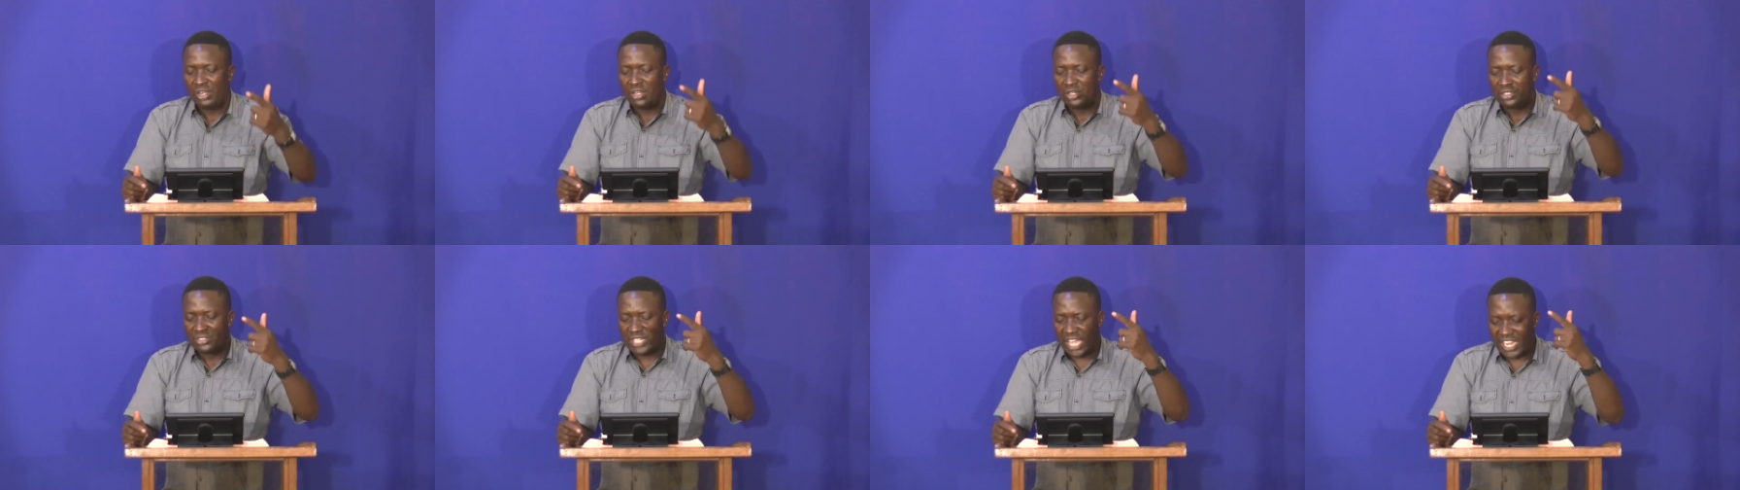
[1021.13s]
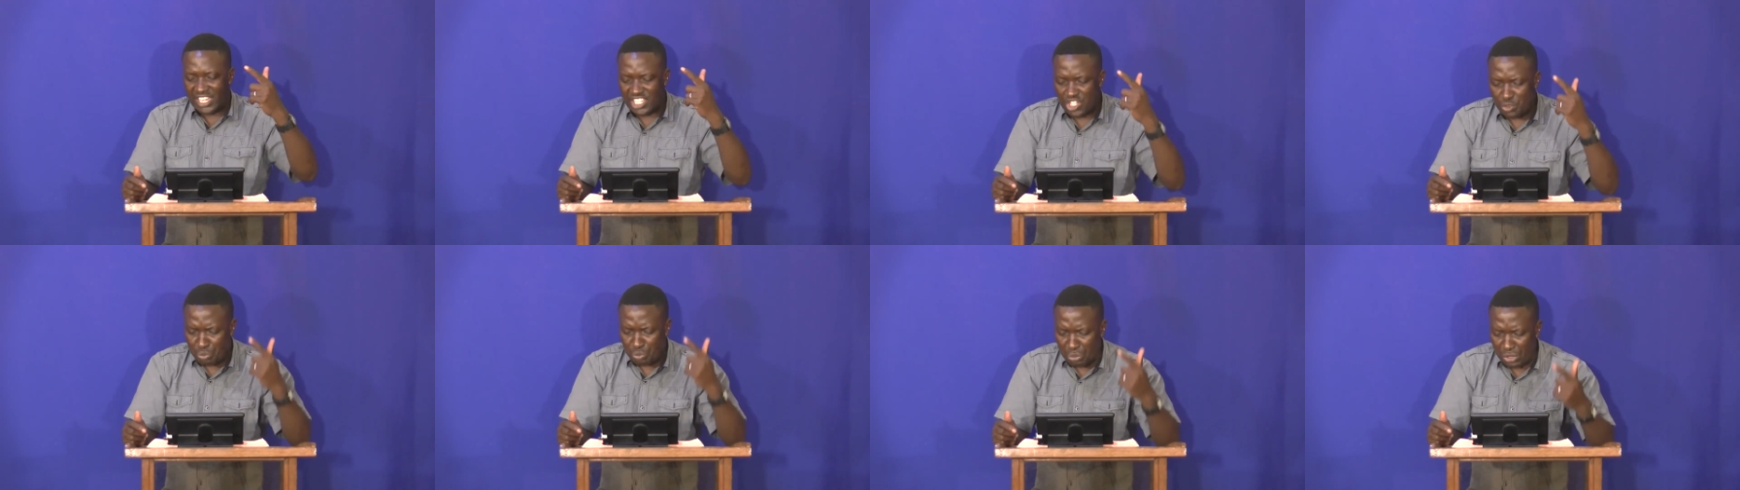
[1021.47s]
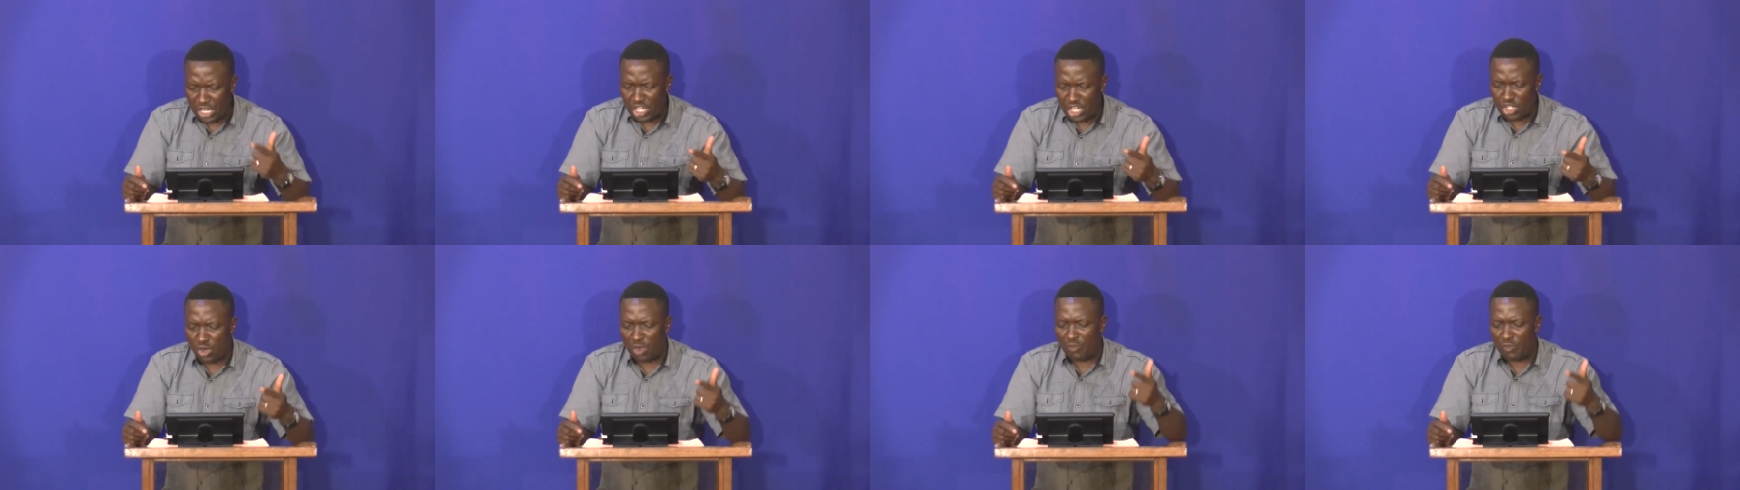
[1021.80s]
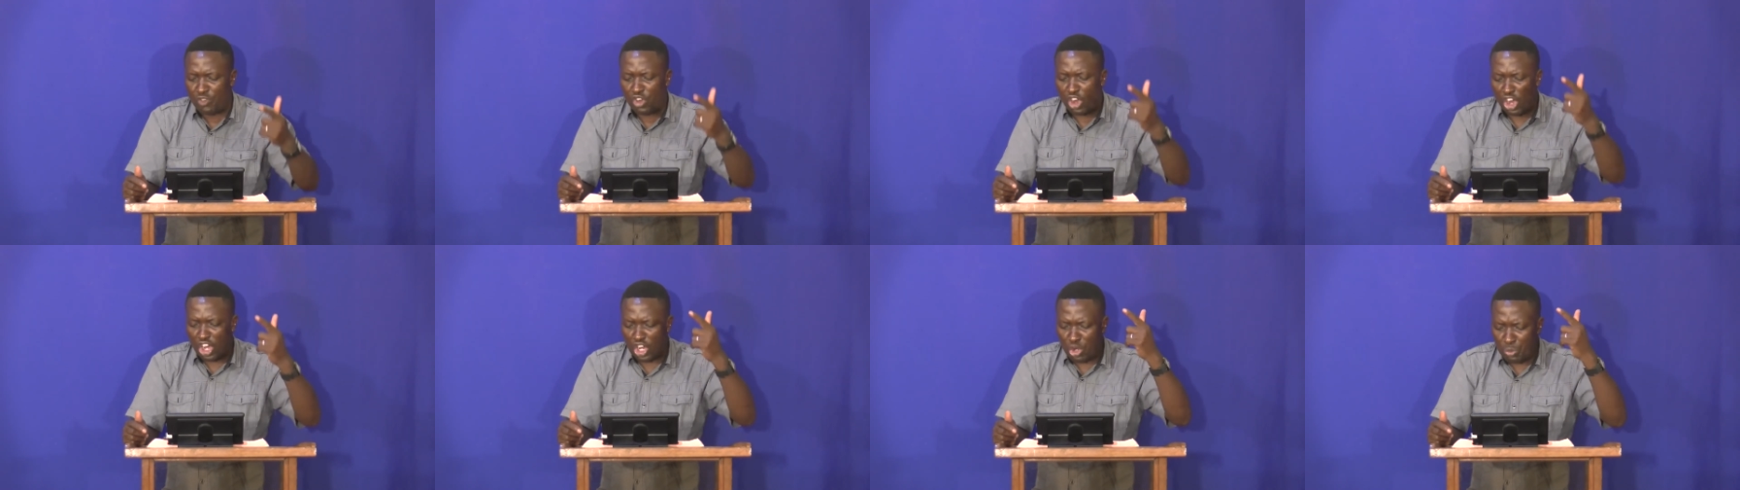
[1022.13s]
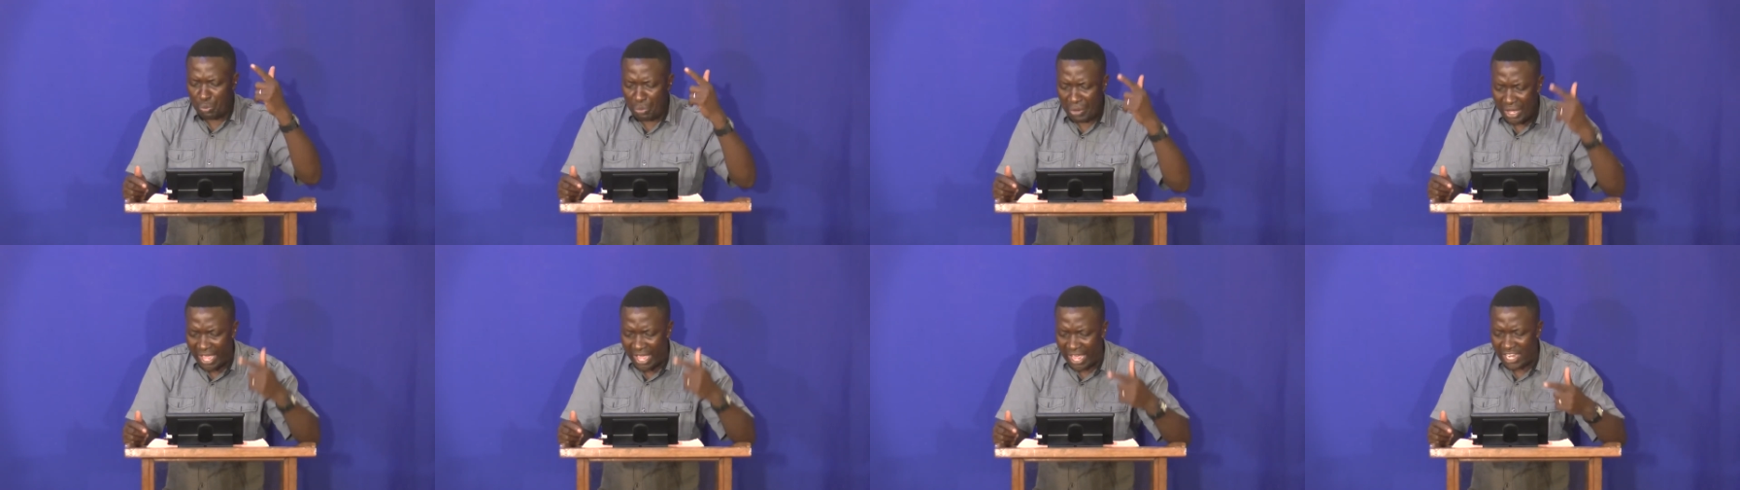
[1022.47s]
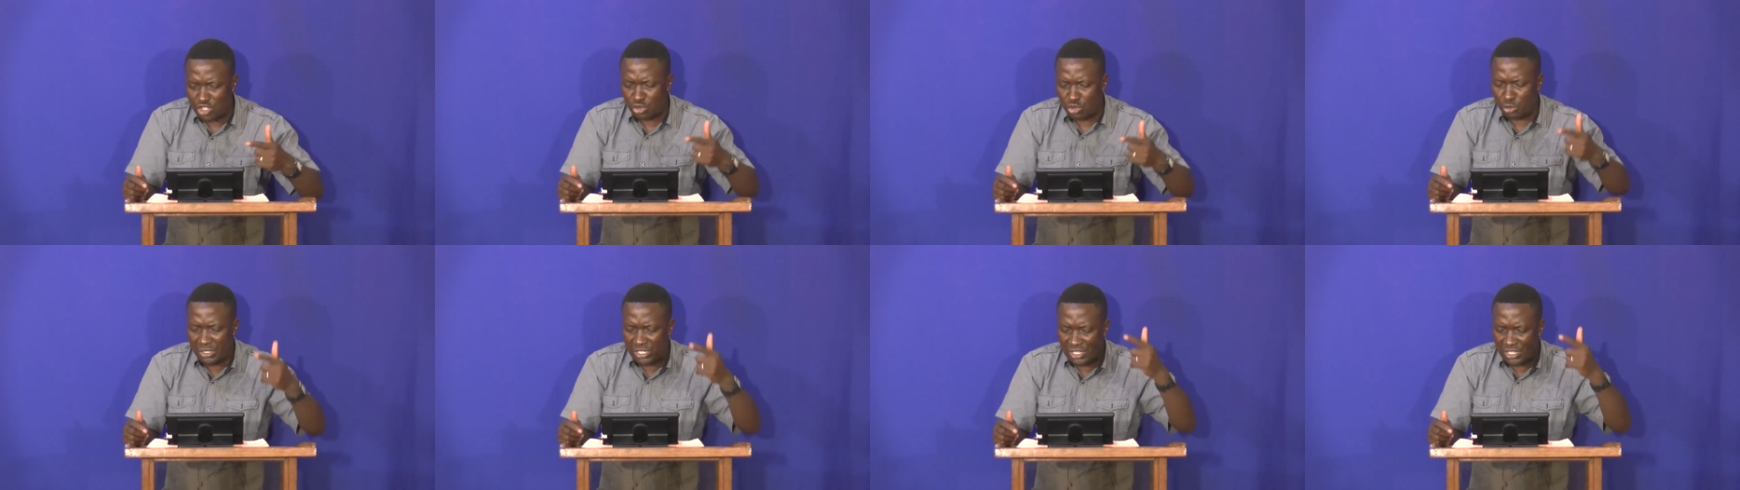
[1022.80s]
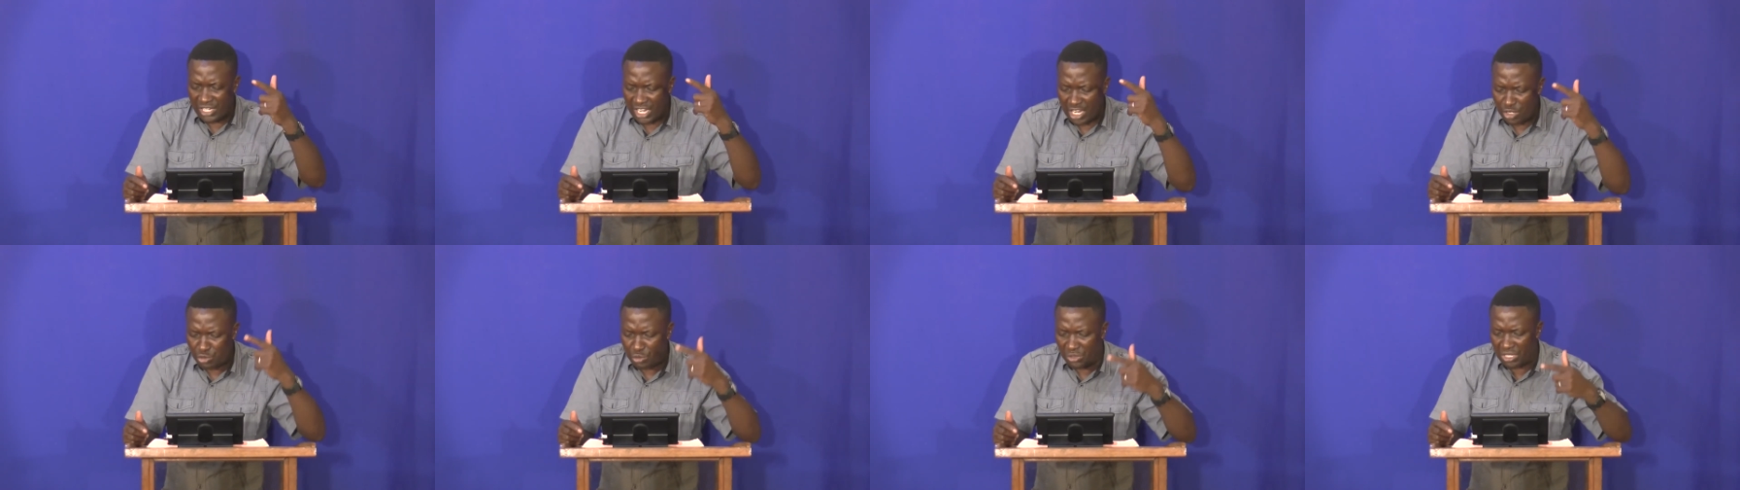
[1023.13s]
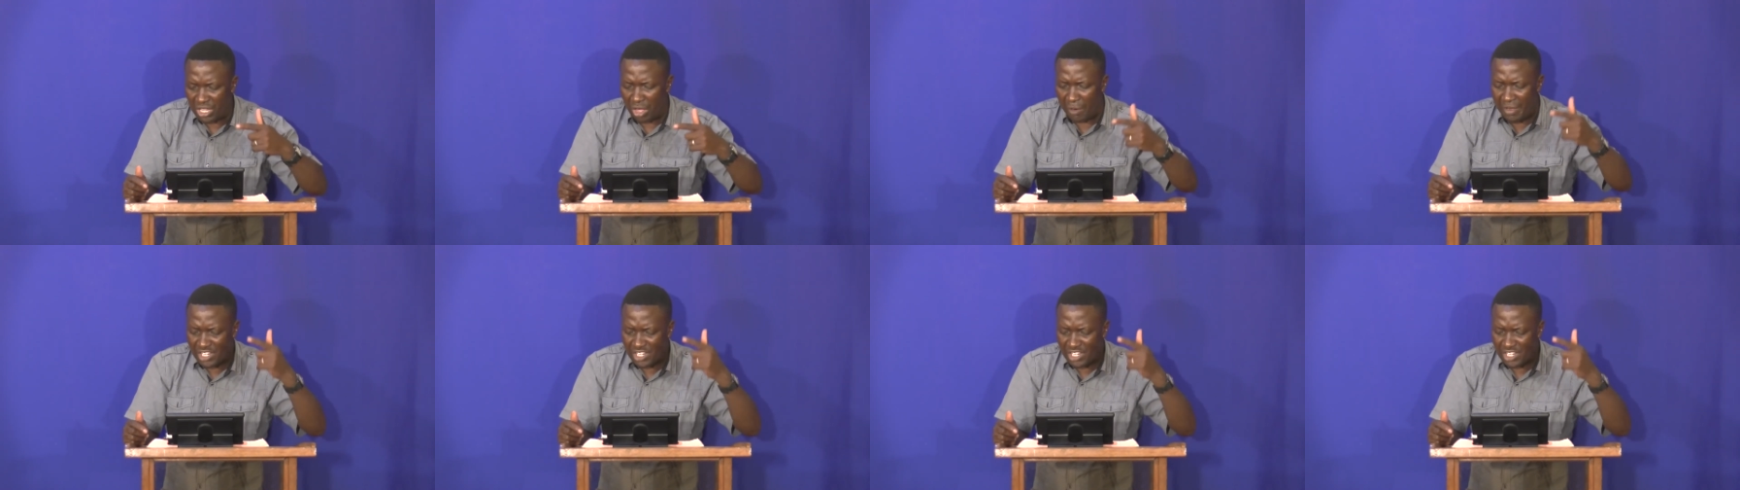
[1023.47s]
The Spirit of God bears witness with our